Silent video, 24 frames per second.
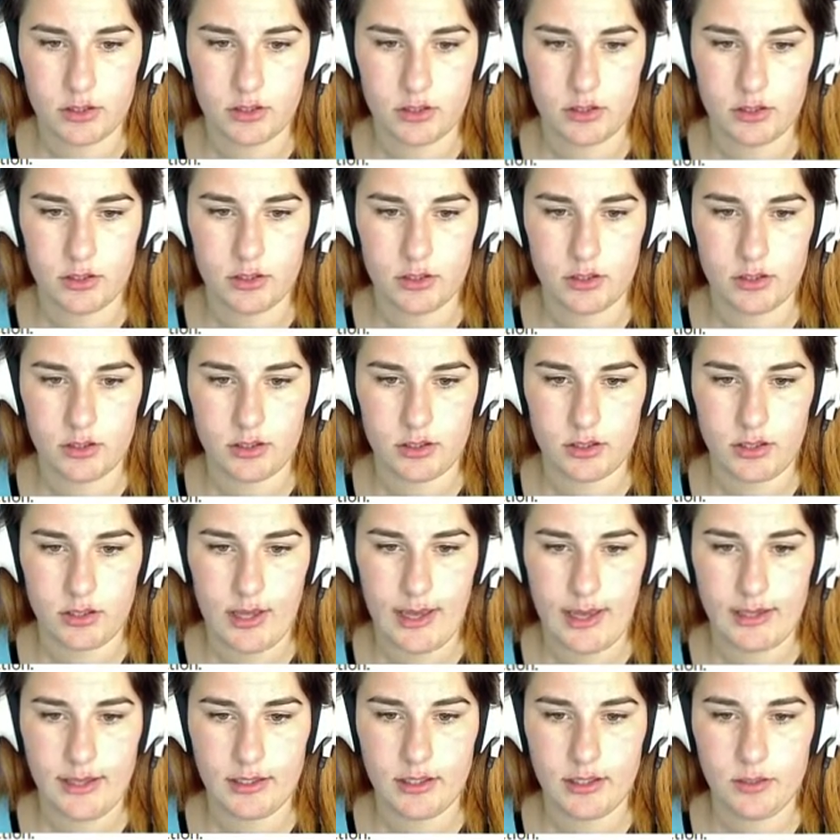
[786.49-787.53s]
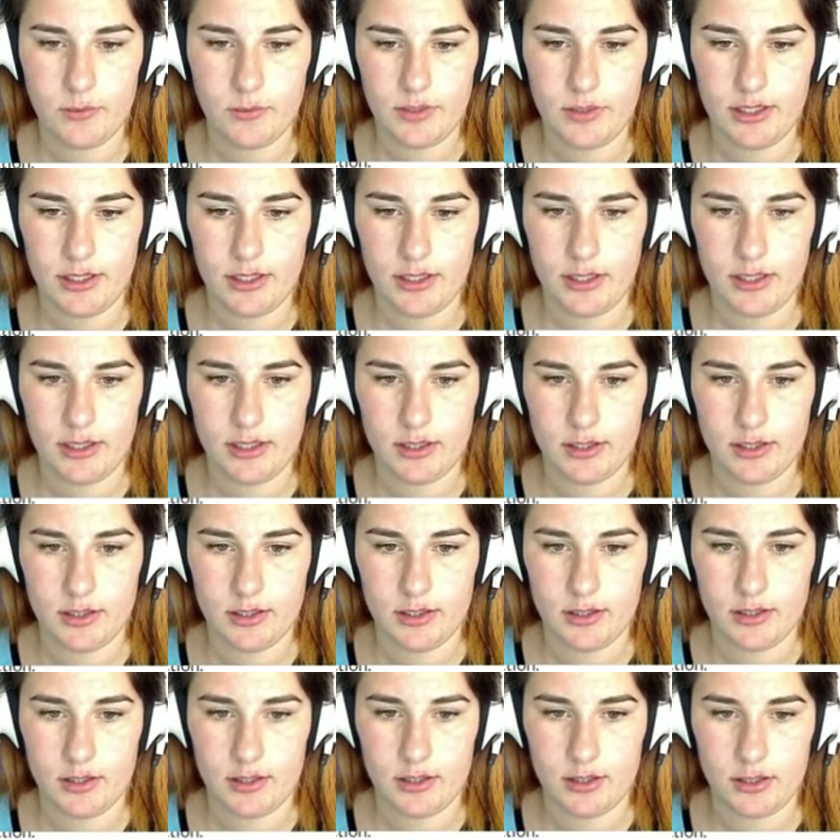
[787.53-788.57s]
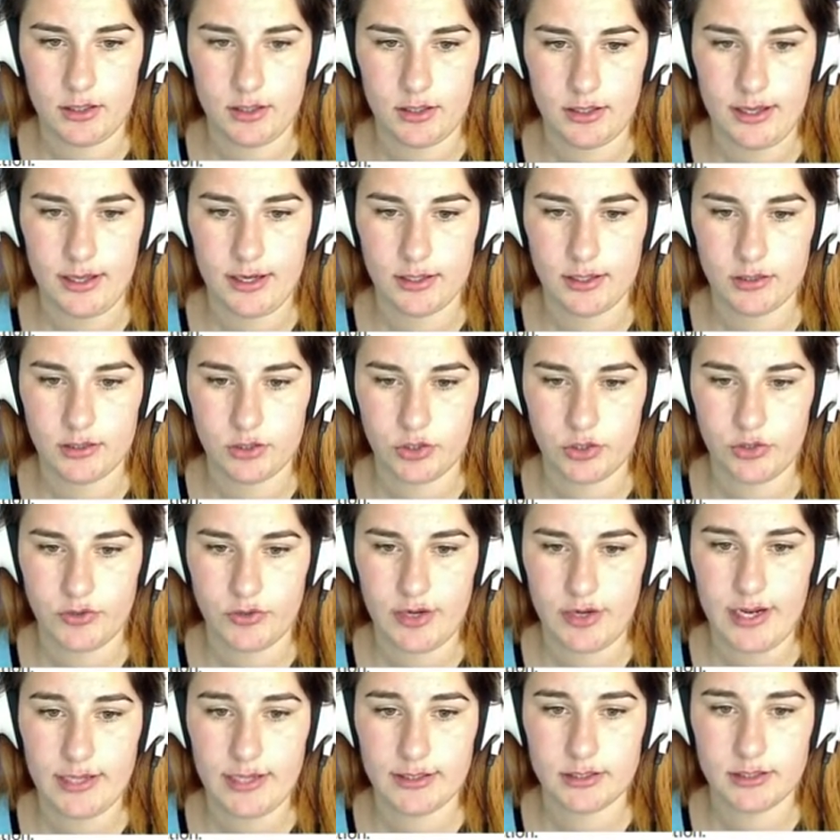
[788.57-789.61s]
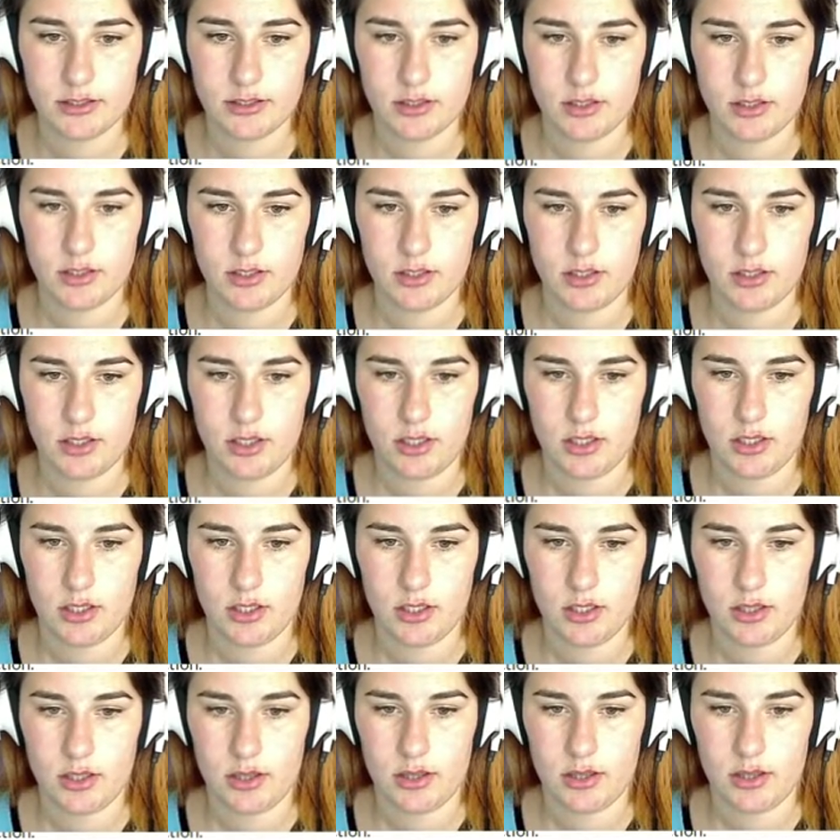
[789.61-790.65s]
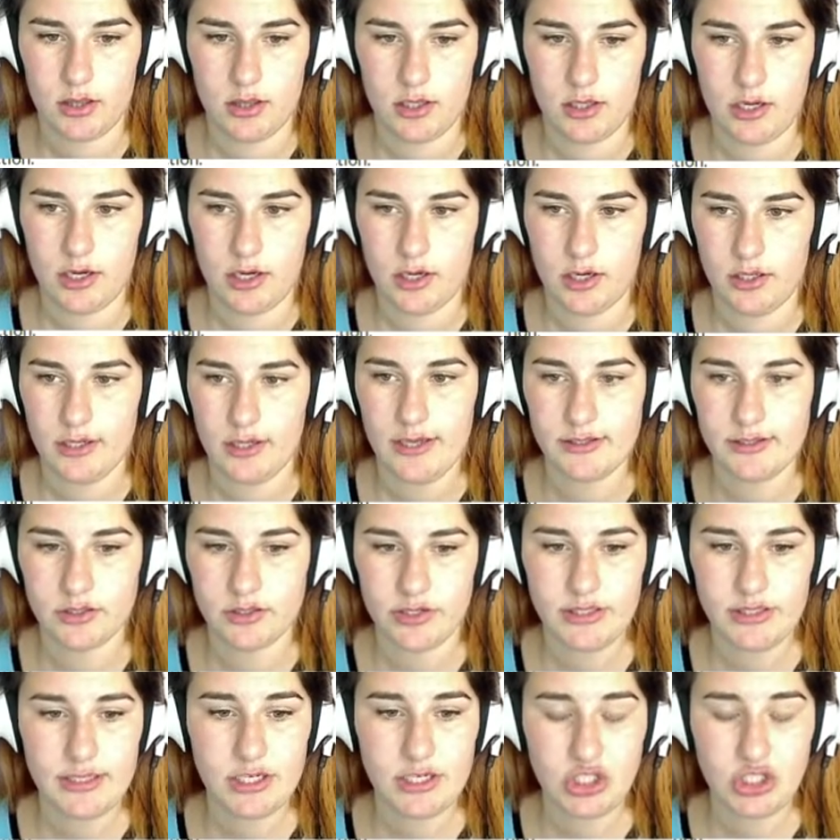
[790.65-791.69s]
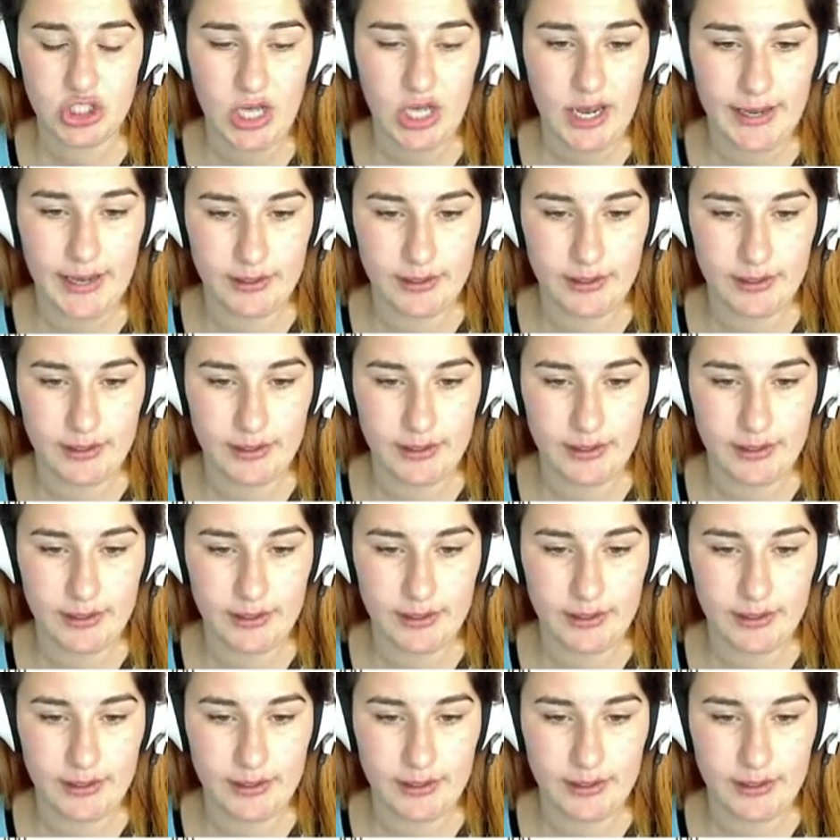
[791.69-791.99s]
Kaylee with that creates... Their, yes, create their child.